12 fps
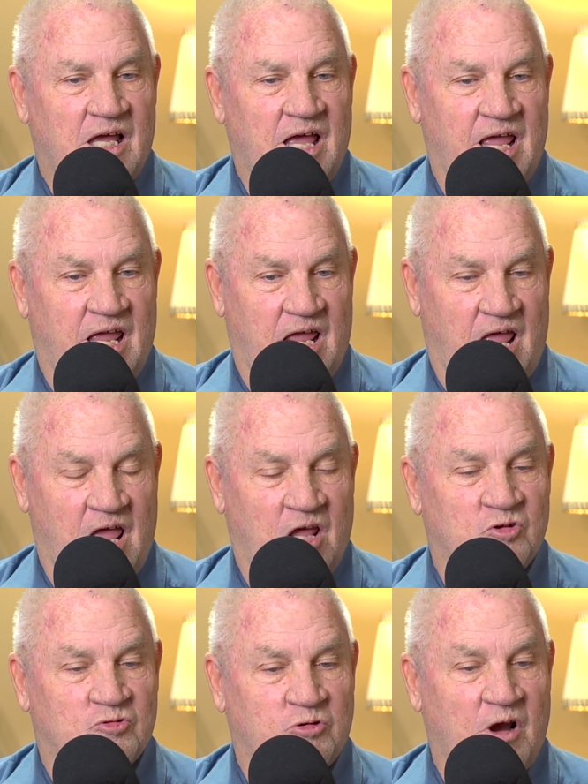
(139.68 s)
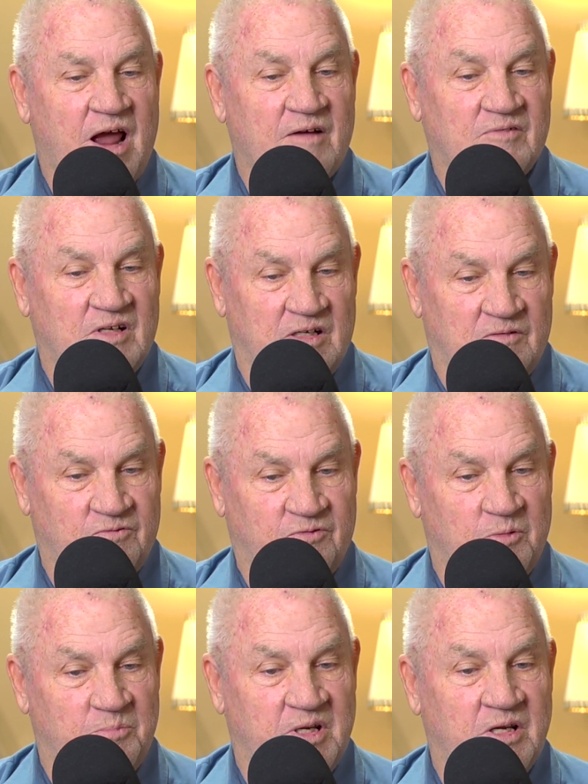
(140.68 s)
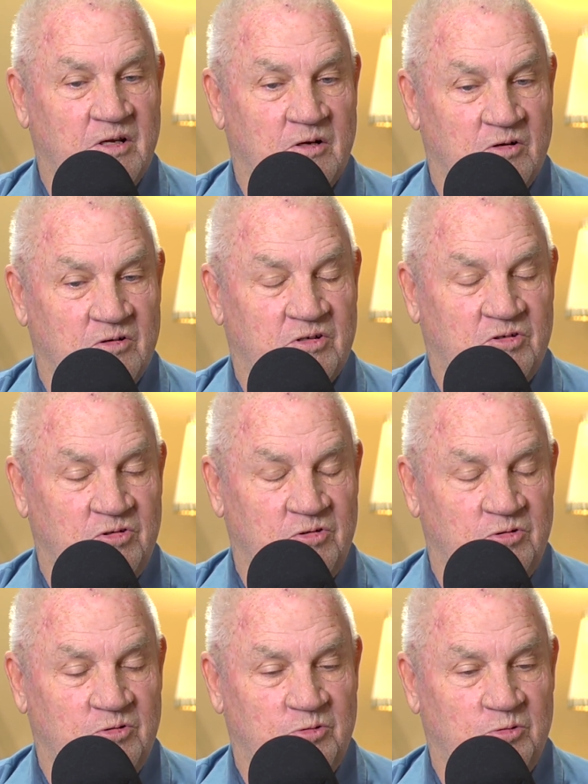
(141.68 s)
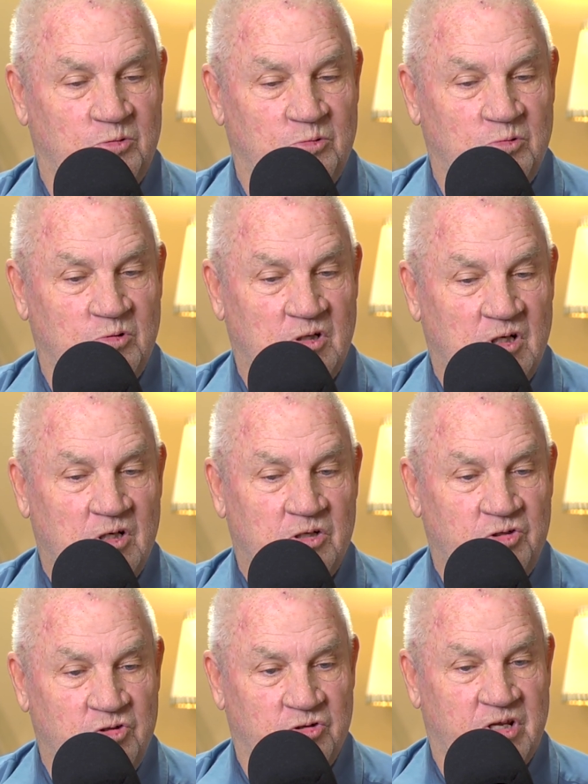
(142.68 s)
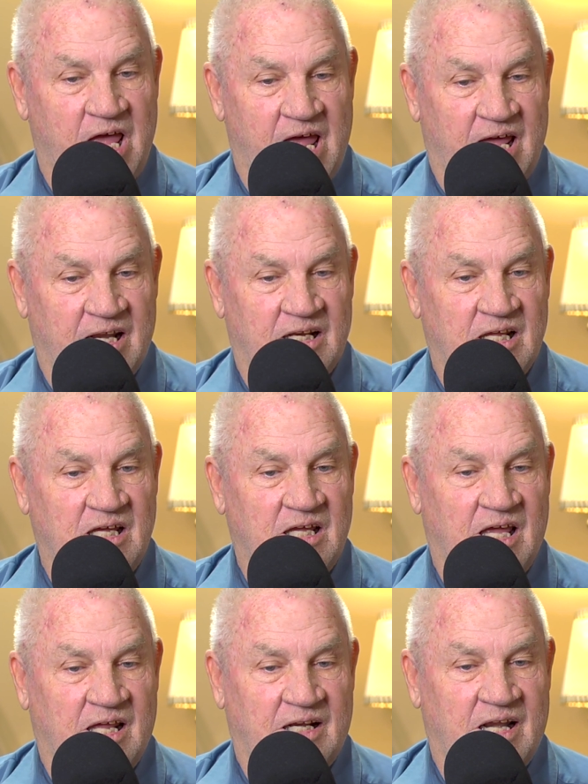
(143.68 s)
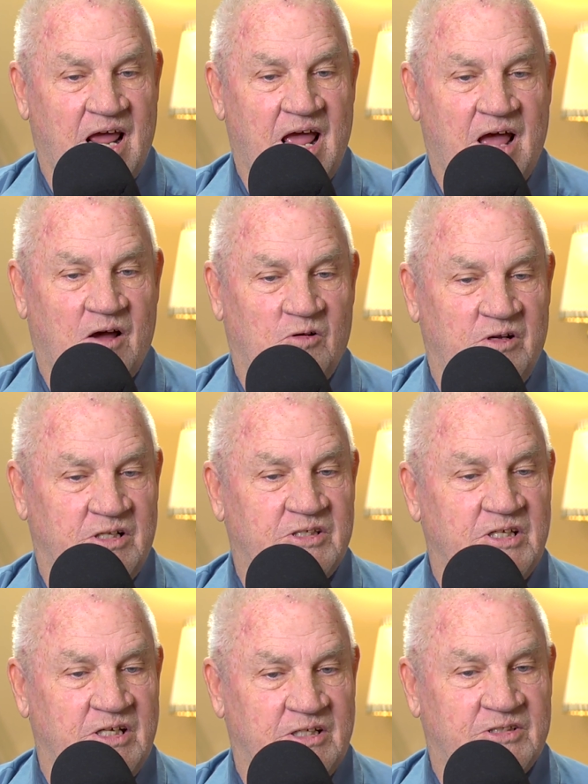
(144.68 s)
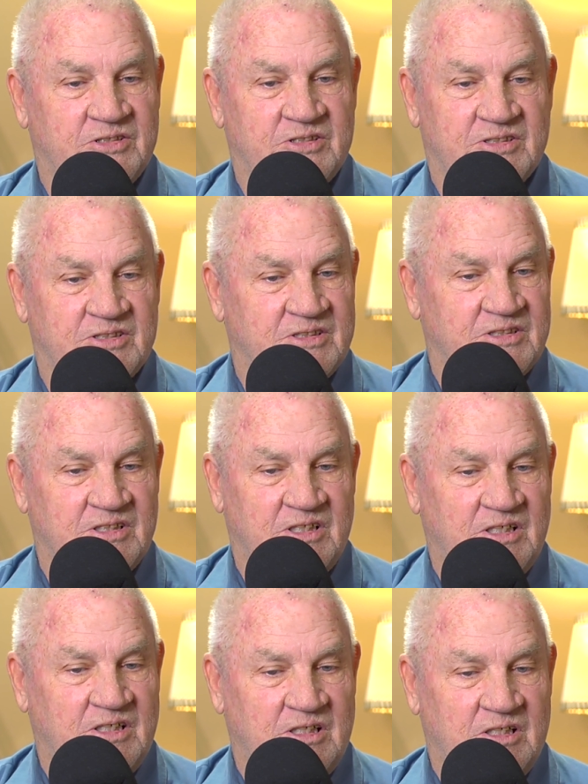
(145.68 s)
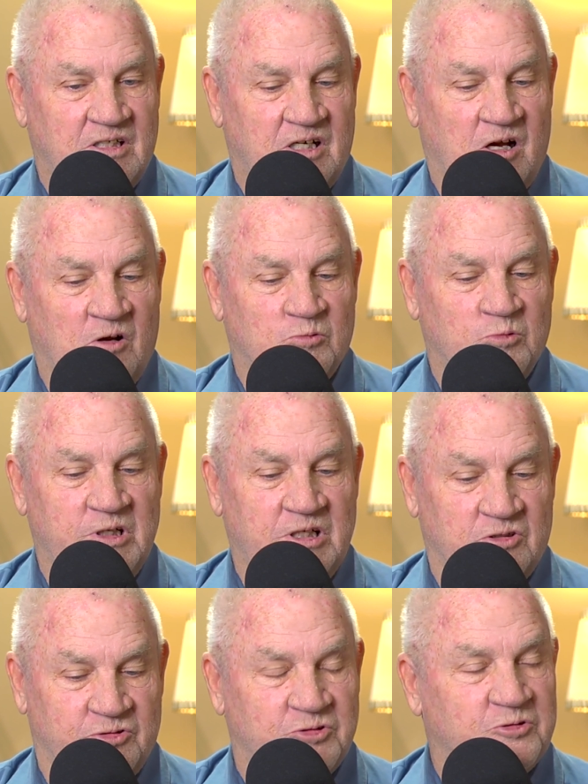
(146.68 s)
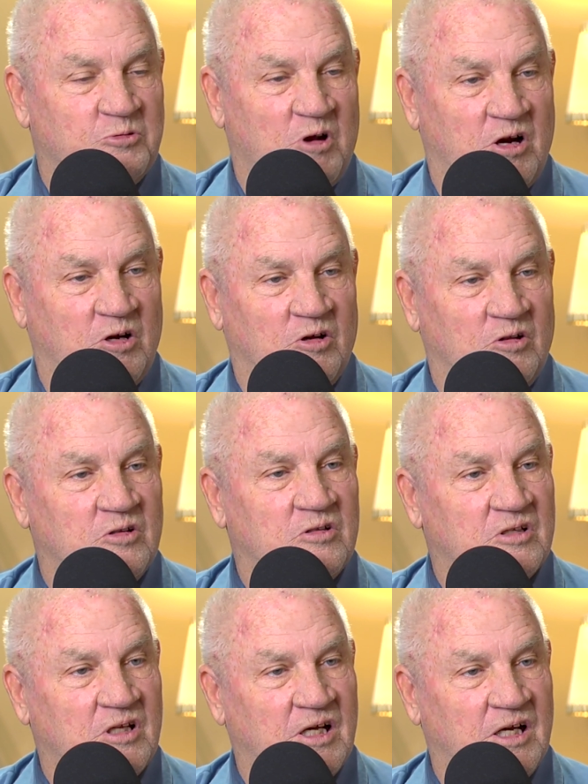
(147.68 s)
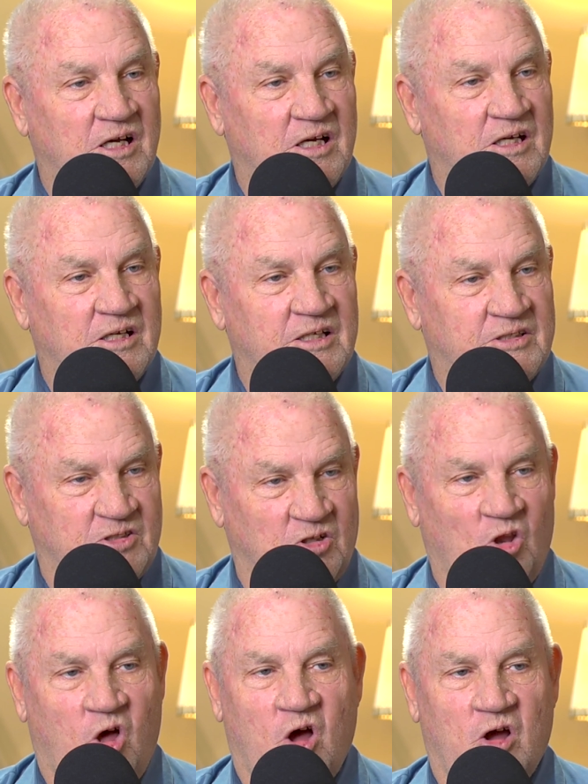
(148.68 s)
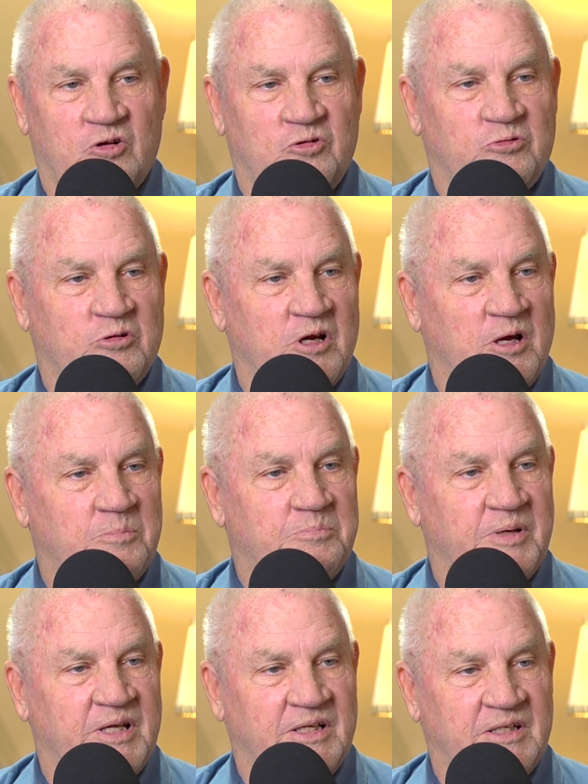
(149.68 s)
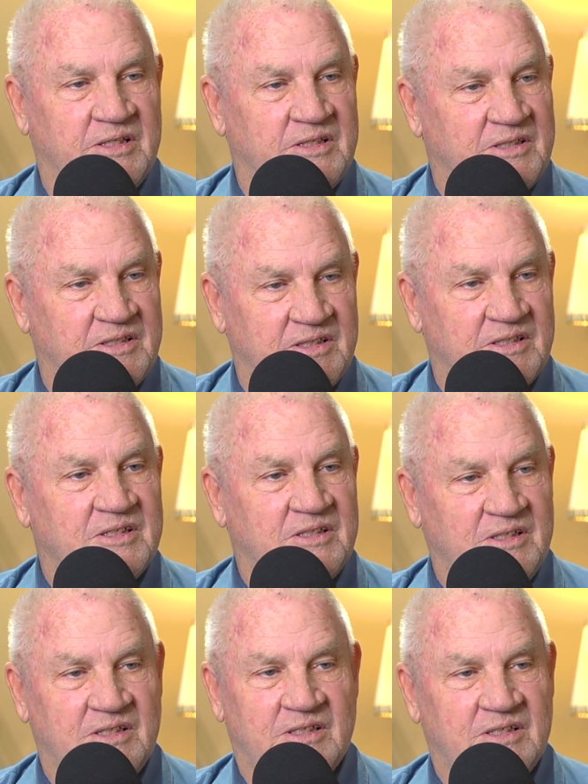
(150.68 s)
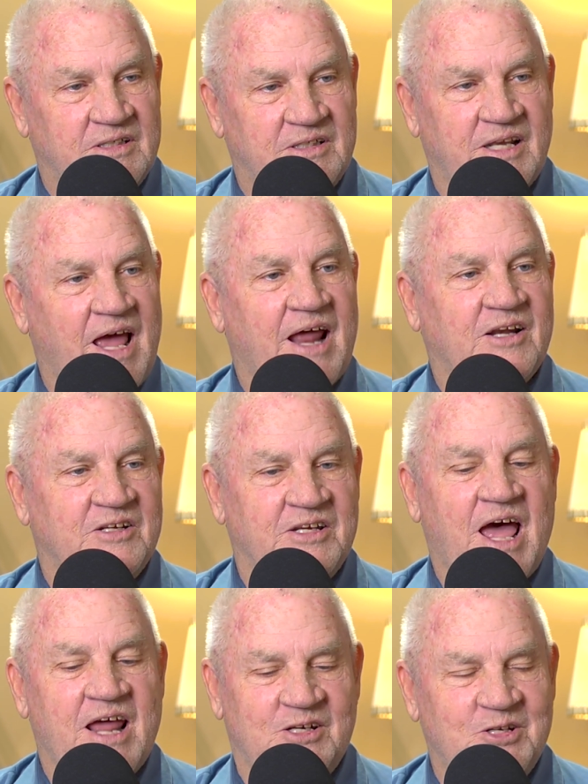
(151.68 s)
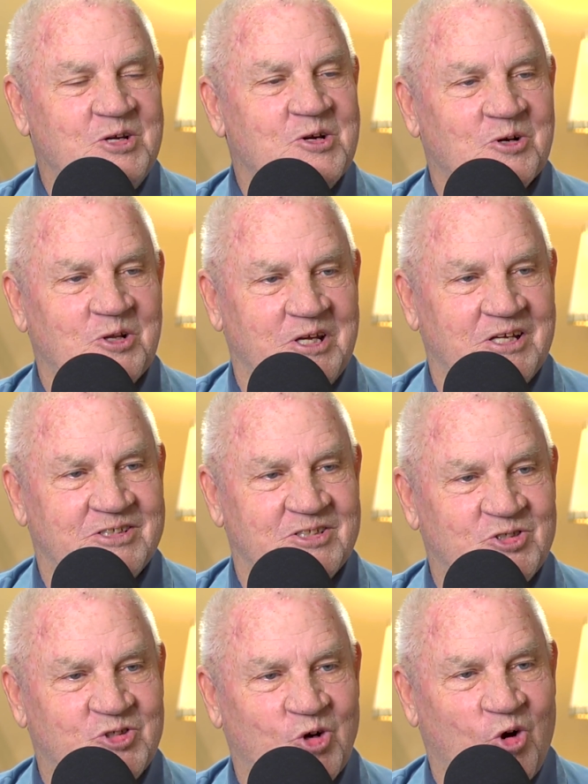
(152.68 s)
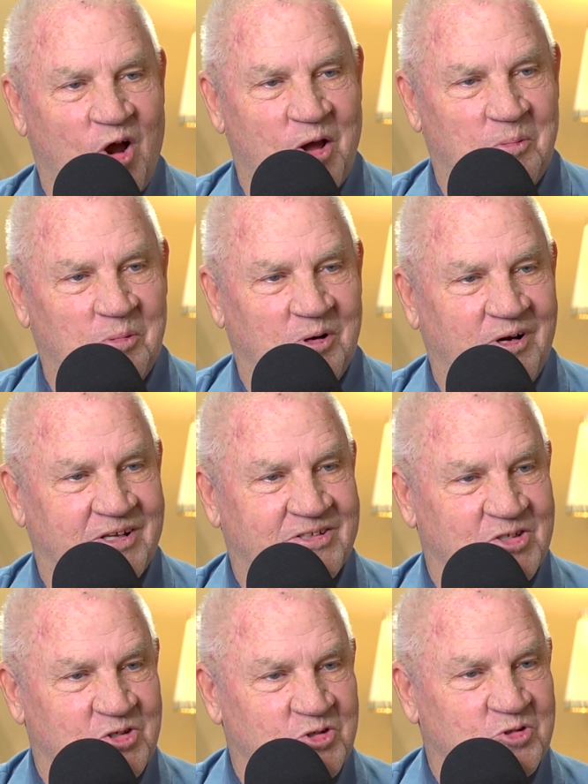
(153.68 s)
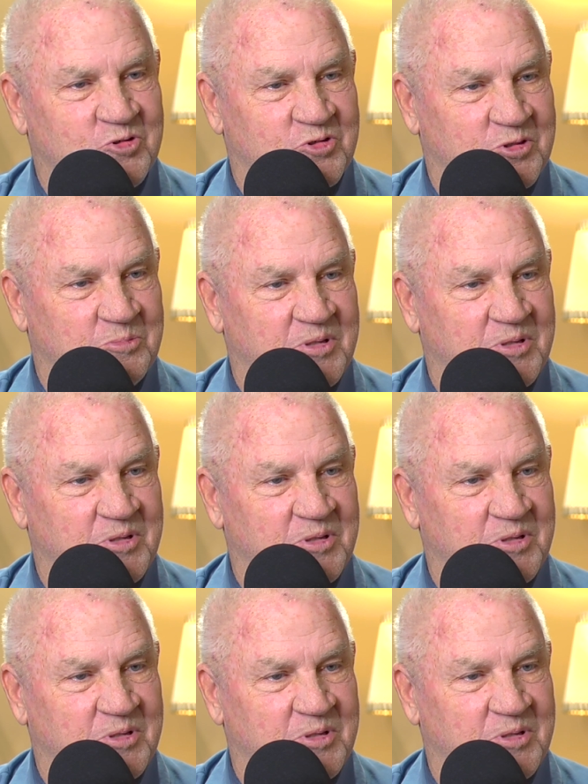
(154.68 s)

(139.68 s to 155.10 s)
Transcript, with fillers: and, and traveling from here to Uganda, and now it, it's a real struggle. Uh, It's a long trip and not not nearly as enjoyable as it used to